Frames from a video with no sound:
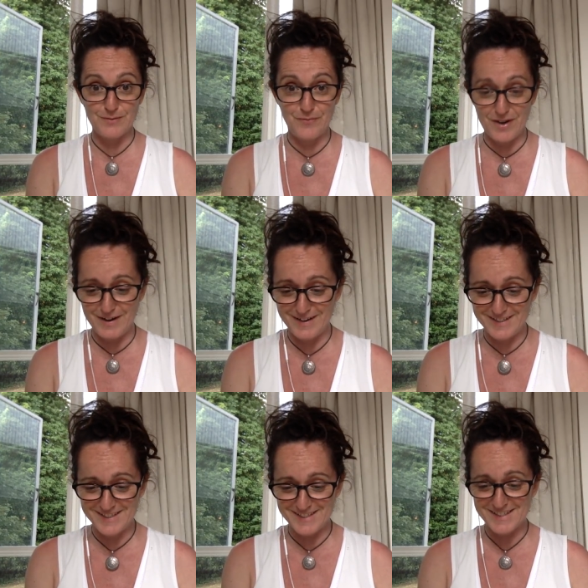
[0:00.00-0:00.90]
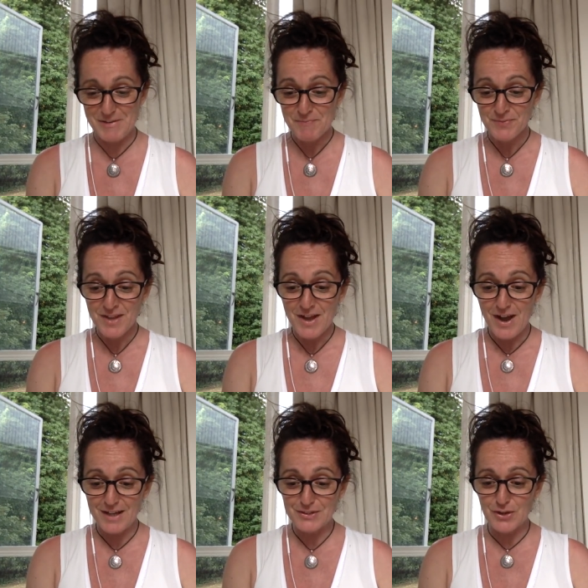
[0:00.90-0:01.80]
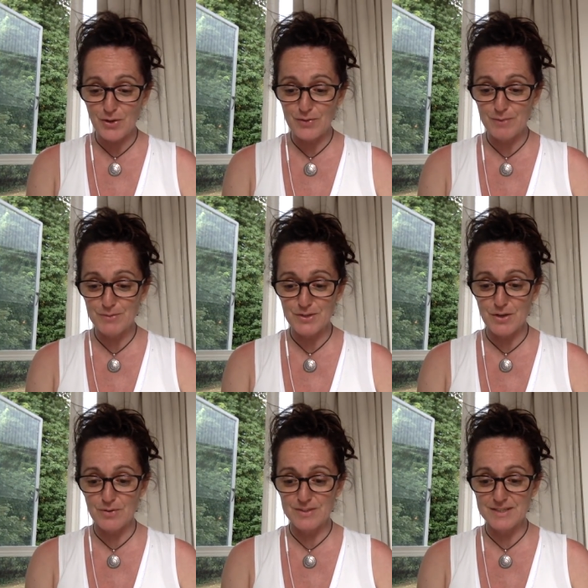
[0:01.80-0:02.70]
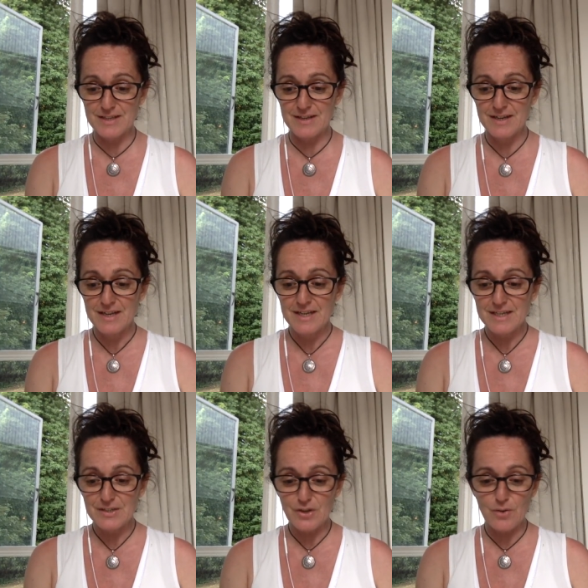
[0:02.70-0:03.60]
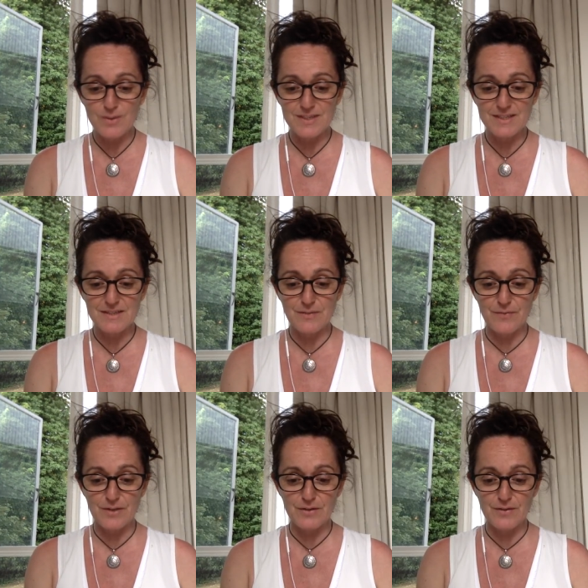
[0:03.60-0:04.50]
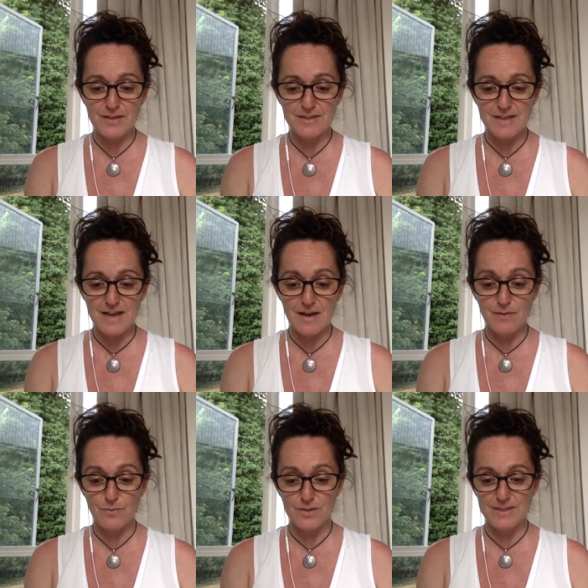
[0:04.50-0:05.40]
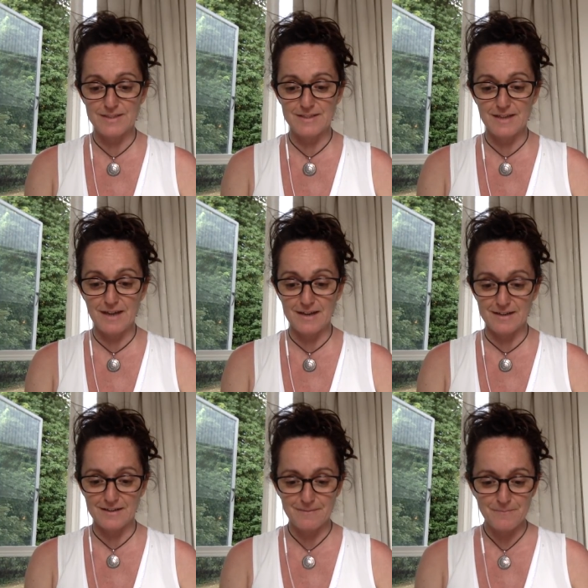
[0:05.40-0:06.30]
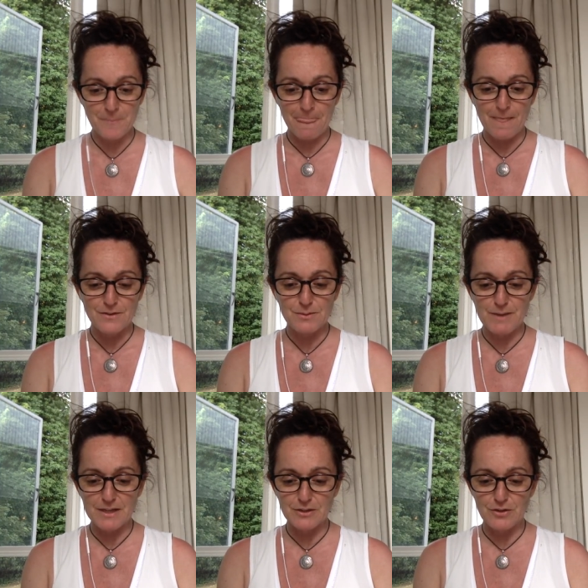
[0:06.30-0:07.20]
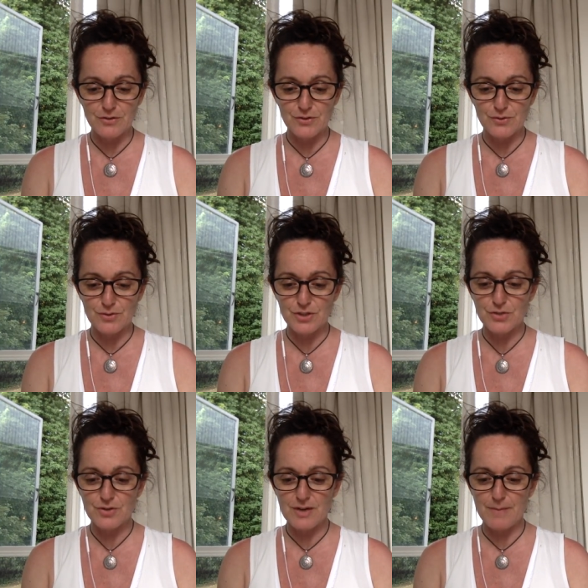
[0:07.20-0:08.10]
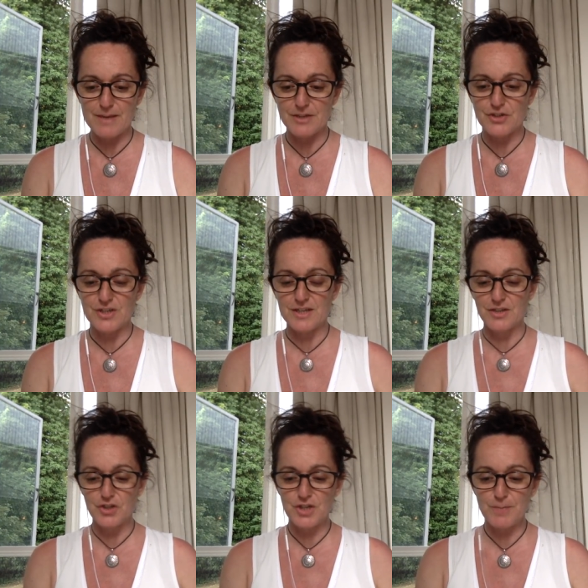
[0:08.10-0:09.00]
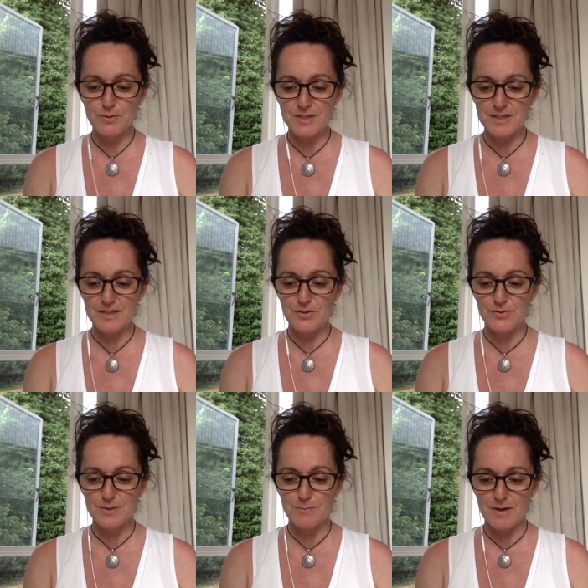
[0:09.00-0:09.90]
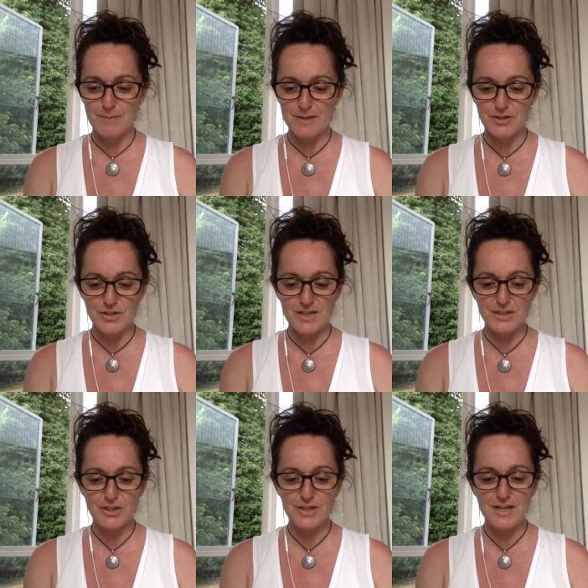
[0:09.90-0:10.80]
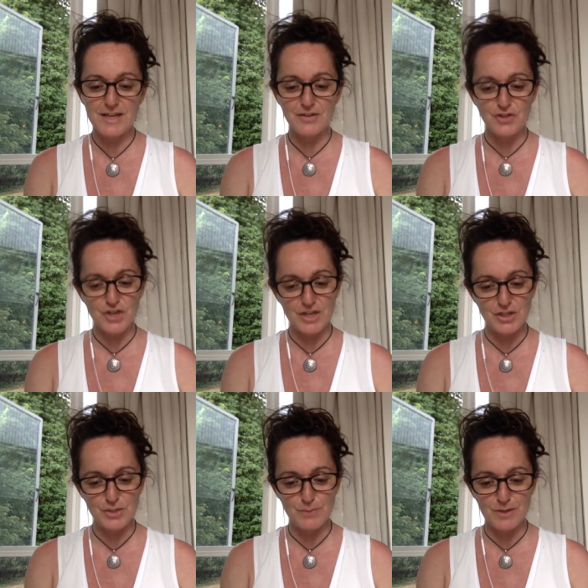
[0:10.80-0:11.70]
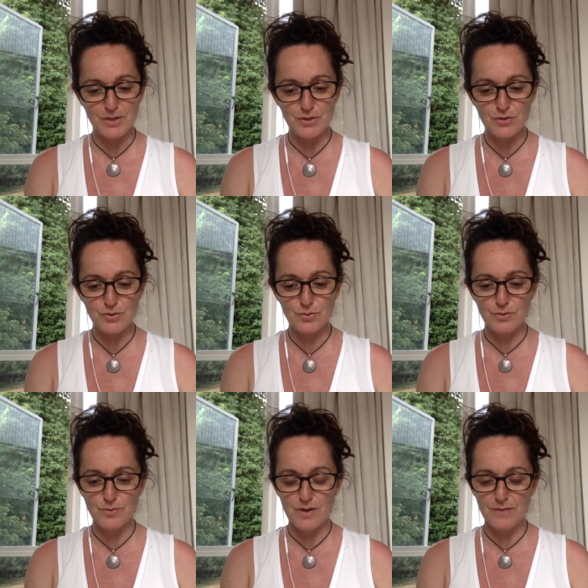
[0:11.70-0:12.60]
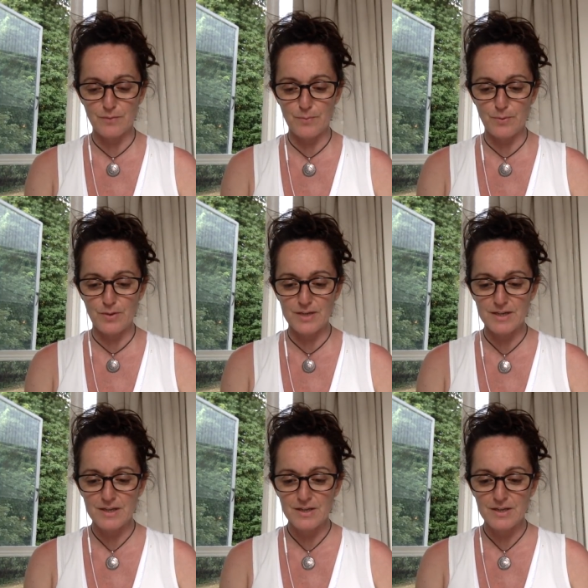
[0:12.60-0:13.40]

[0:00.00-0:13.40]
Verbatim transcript: advice. I told them so and said, It's always easy to figure things out when it's done. To make a long story short, I managed to get a cheaper ticket using my imagination and changing my usual arrival point,